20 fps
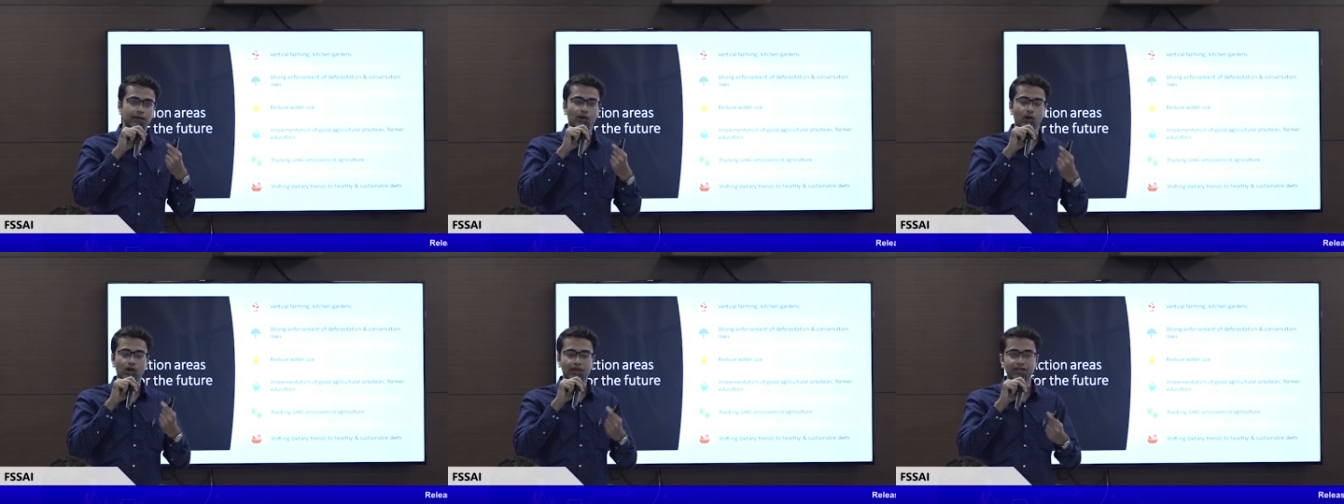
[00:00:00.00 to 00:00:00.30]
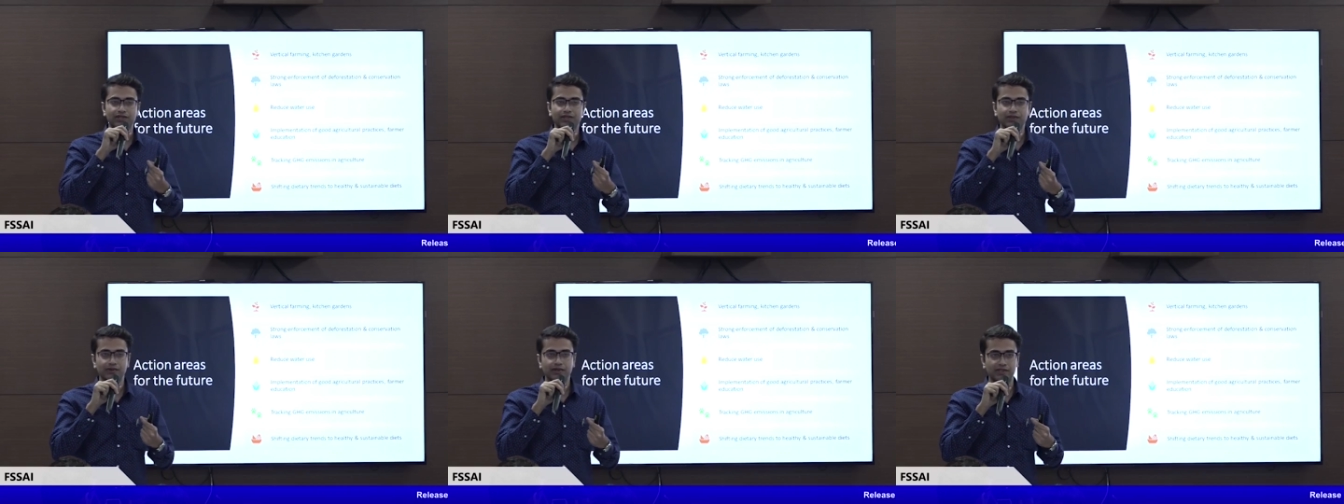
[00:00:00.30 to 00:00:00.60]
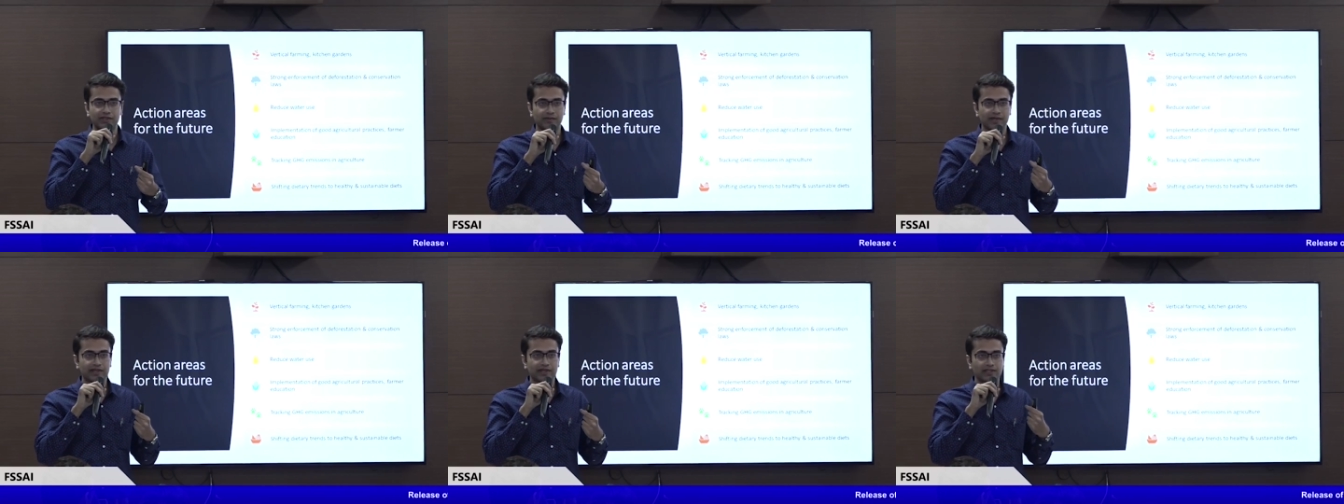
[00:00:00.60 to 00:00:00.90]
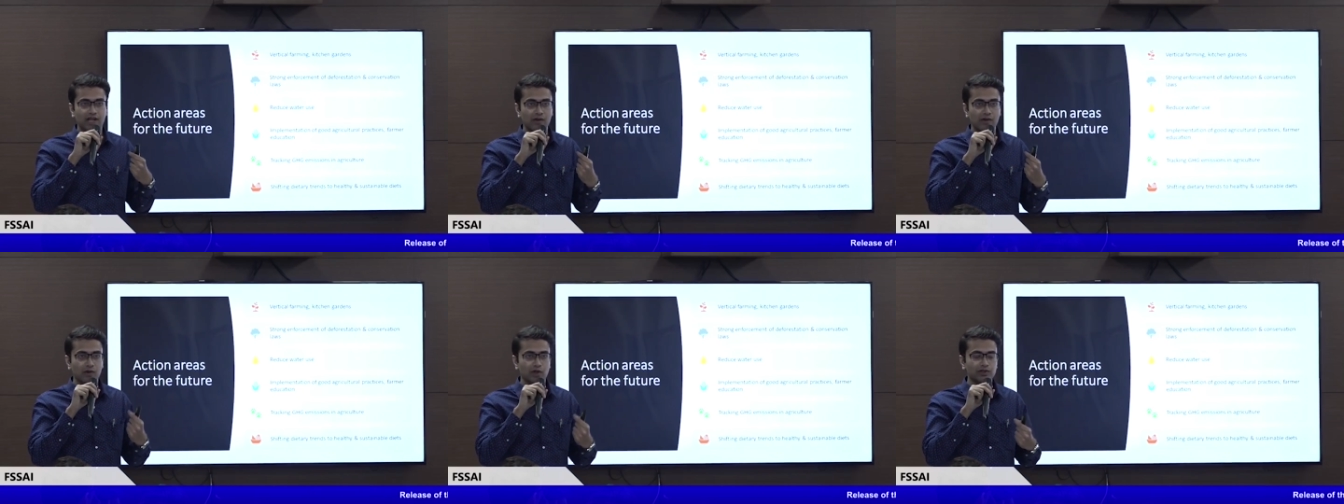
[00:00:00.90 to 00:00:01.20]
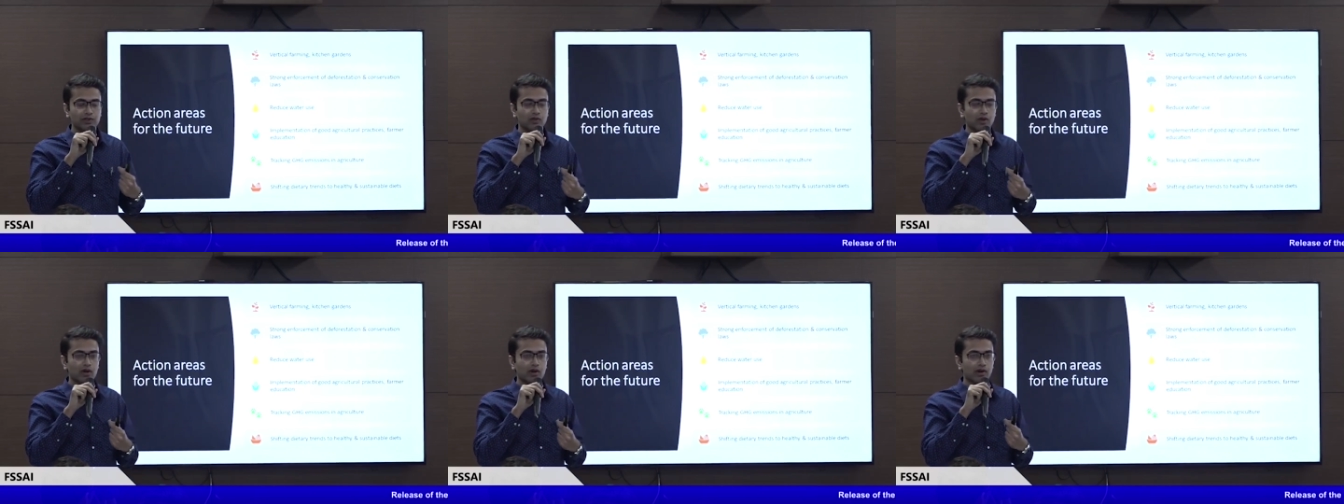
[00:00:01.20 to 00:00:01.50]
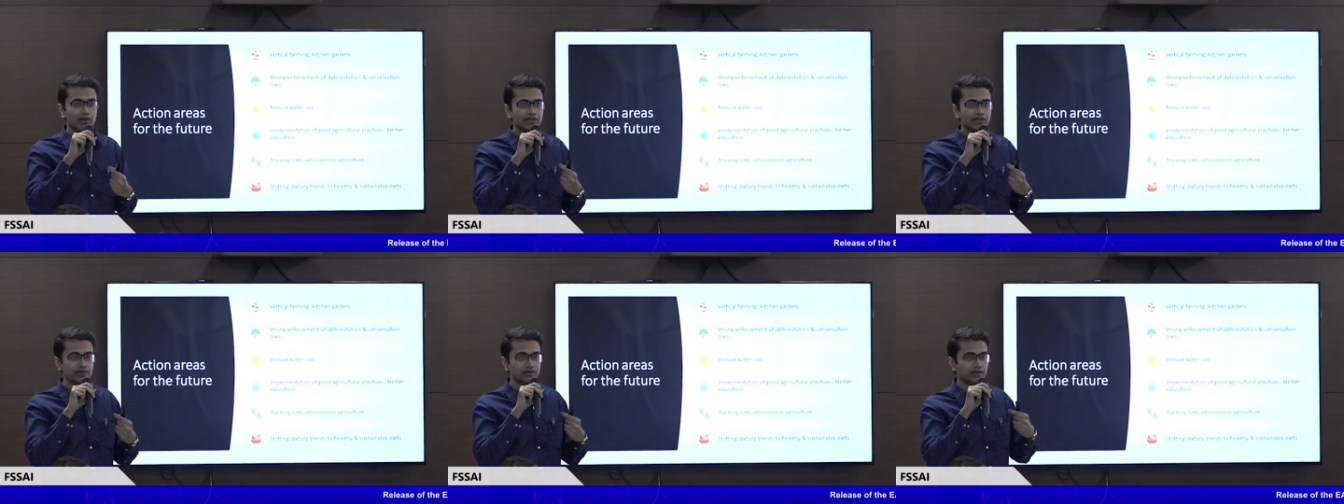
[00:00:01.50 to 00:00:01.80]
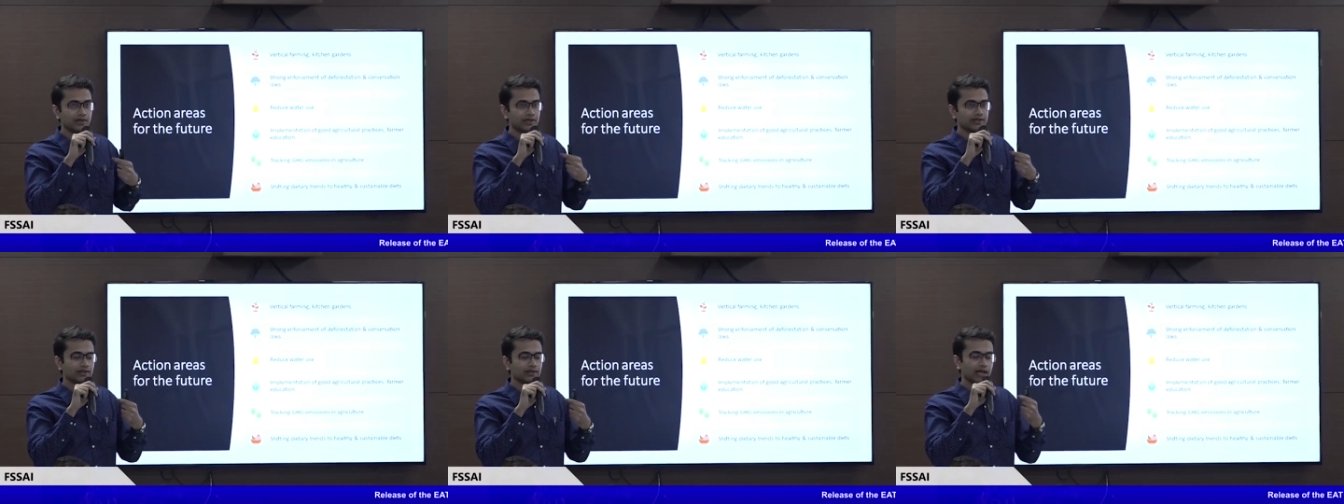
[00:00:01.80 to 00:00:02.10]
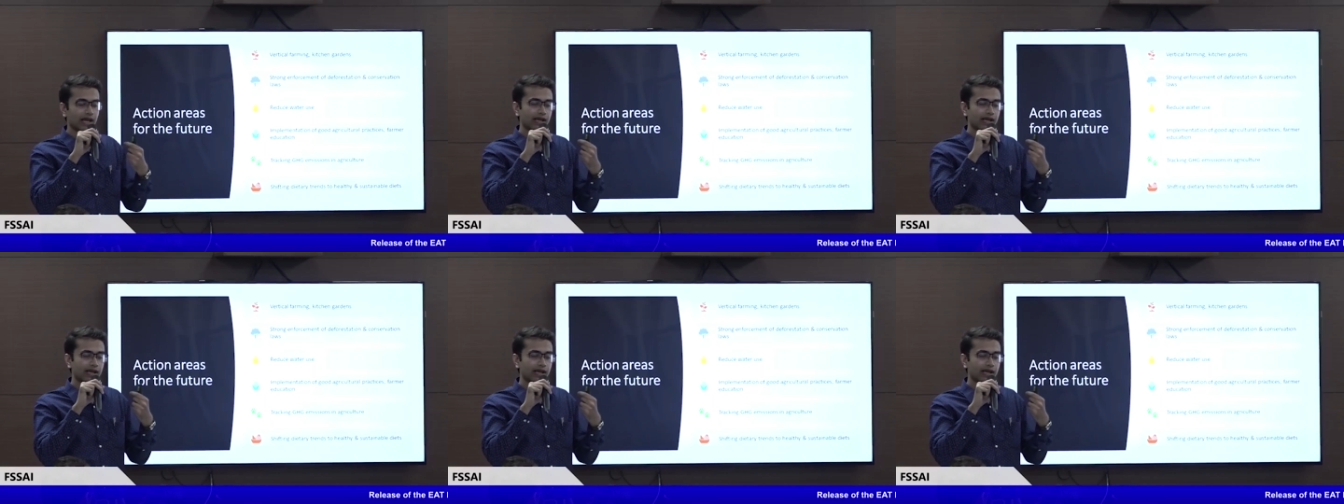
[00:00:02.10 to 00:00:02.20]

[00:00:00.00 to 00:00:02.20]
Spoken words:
college students, because I'm also a college student,